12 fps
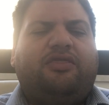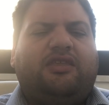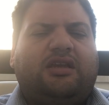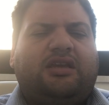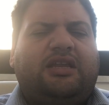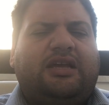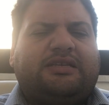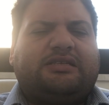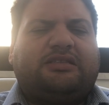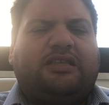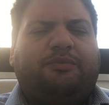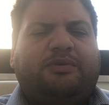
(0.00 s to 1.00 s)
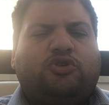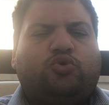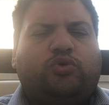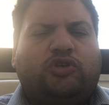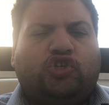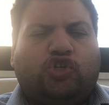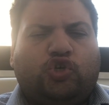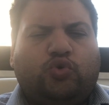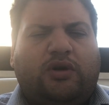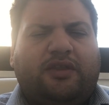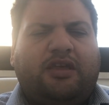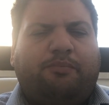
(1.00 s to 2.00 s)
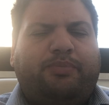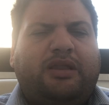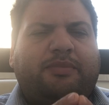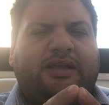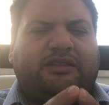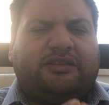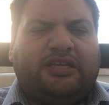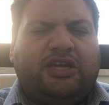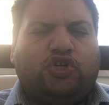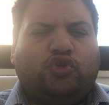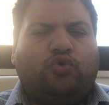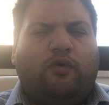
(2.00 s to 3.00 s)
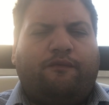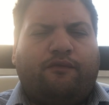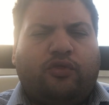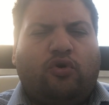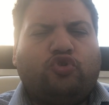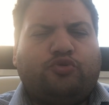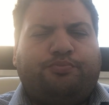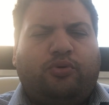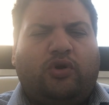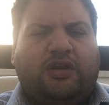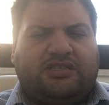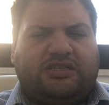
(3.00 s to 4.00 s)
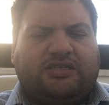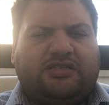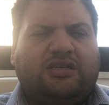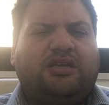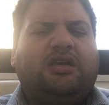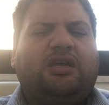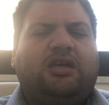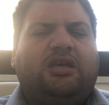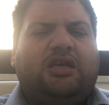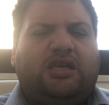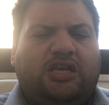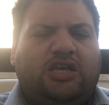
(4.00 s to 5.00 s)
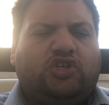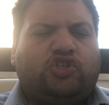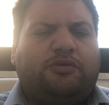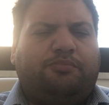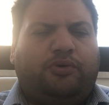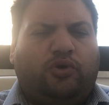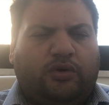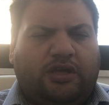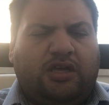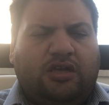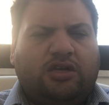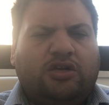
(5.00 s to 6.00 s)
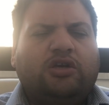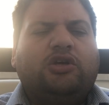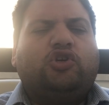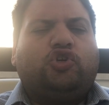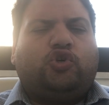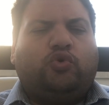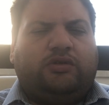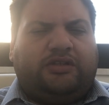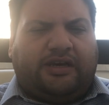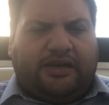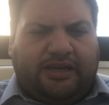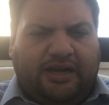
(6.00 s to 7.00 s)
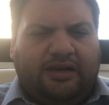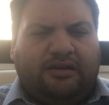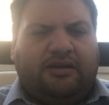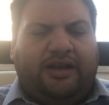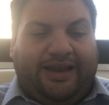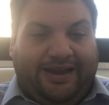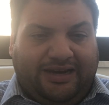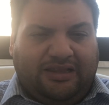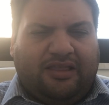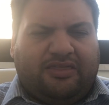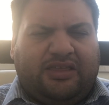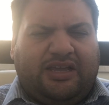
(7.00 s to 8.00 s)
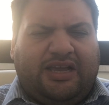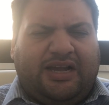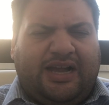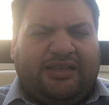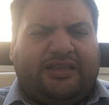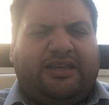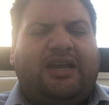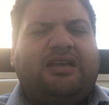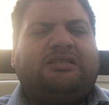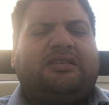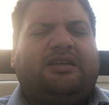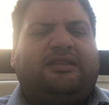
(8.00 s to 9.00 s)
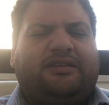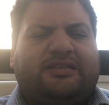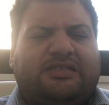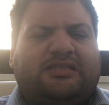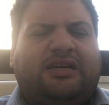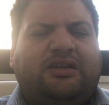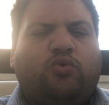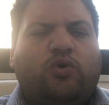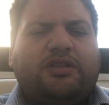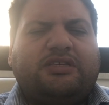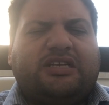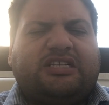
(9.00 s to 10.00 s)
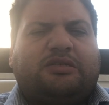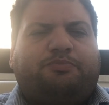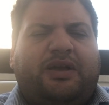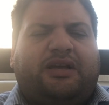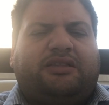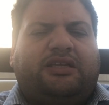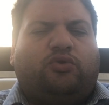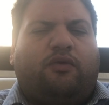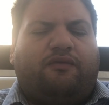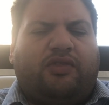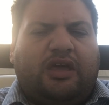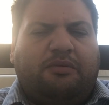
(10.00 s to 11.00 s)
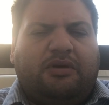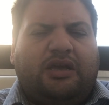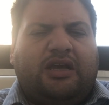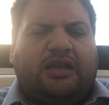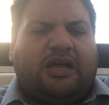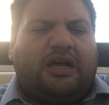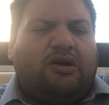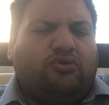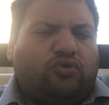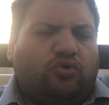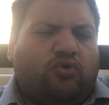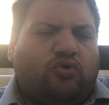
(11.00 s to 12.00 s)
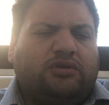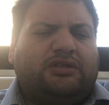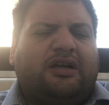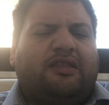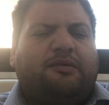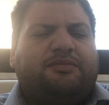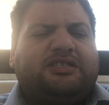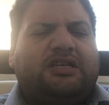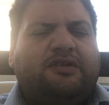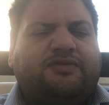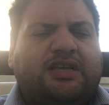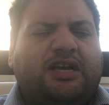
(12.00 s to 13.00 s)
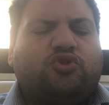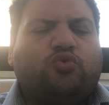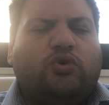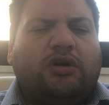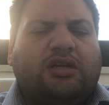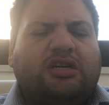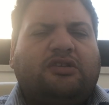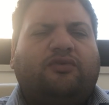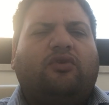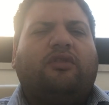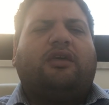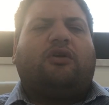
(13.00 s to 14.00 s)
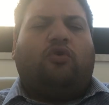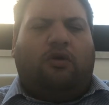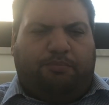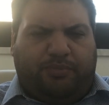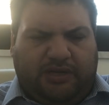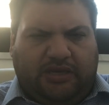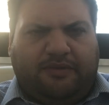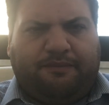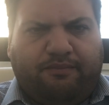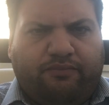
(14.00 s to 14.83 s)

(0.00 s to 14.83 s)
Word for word: the next step is to ensure the implementation of those policies. Each employee should learn the guidelines and understand what is expected of them and how to conduct themselves as workers for the company.